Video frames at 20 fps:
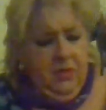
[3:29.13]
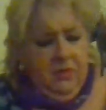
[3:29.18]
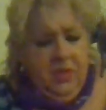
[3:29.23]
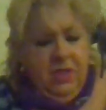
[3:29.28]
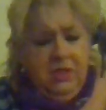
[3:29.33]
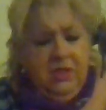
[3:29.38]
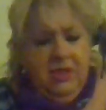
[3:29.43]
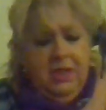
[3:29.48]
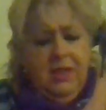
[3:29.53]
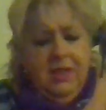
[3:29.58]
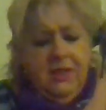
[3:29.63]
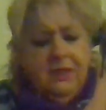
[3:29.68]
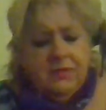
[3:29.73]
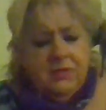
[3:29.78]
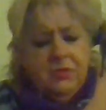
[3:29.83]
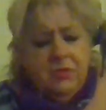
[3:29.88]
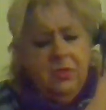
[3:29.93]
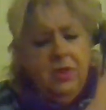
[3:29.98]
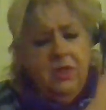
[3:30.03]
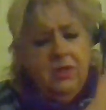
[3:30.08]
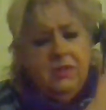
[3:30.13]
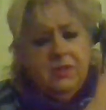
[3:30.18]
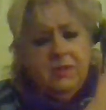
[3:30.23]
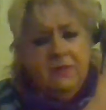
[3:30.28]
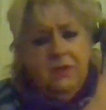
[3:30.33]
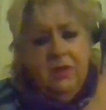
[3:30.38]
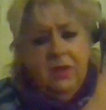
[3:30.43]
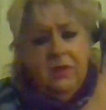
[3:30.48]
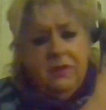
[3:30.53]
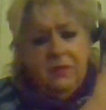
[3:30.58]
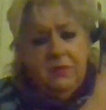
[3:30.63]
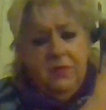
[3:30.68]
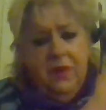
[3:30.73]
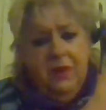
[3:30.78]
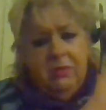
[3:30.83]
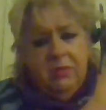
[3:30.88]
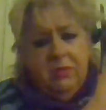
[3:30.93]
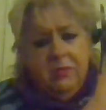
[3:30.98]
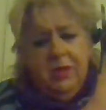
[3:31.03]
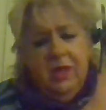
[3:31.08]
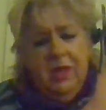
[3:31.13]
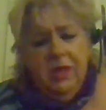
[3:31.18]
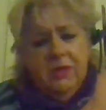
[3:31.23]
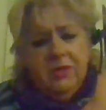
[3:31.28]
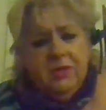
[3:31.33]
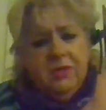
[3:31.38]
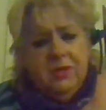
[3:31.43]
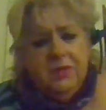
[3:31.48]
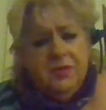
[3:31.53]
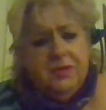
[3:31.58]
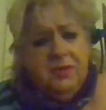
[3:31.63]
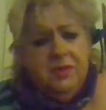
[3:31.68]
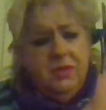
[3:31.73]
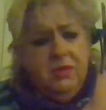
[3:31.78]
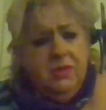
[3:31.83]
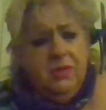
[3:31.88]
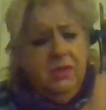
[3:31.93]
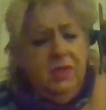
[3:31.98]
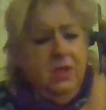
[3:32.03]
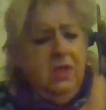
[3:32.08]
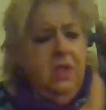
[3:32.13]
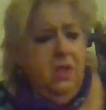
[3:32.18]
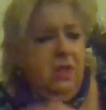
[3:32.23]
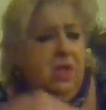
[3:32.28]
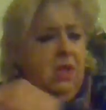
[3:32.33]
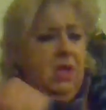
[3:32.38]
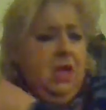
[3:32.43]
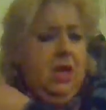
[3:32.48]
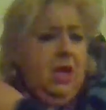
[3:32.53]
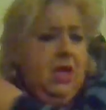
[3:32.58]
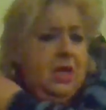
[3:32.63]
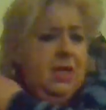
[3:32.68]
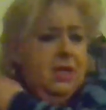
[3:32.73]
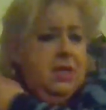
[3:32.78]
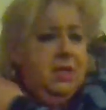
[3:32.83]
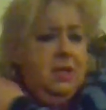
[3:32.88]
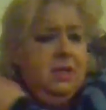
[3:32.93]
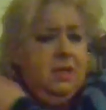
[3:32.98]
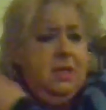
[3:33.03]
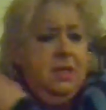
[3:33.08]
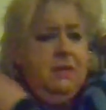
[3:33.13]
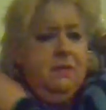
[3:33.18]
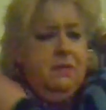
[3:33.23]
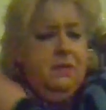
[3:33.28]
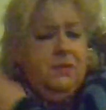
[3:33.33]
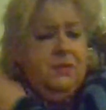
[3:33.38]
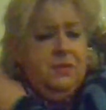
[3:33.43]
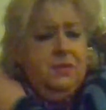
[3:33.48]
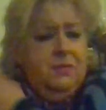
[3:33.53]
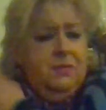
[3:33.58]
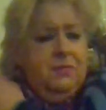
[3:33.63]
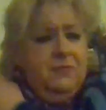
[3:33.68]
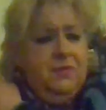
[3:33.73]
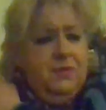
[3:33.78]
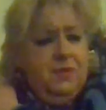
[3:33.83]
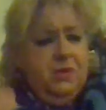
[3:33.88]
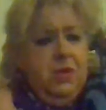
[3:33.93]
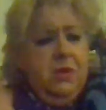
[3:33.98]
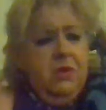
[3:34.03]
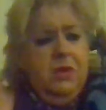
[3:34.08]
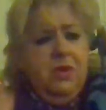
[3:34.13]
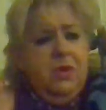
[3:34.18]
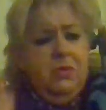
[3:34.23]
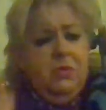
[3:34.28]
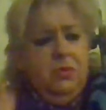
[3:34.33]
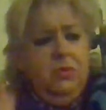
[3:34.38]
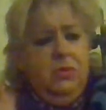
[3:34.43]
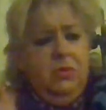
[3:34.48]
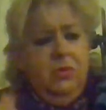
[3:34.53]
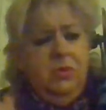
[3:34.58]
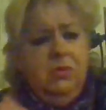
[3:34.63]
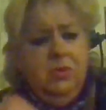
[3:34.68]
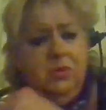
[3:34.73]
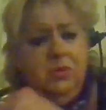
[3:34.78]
Alea has a relative who has fibromyalgia, so I gave her some valerian root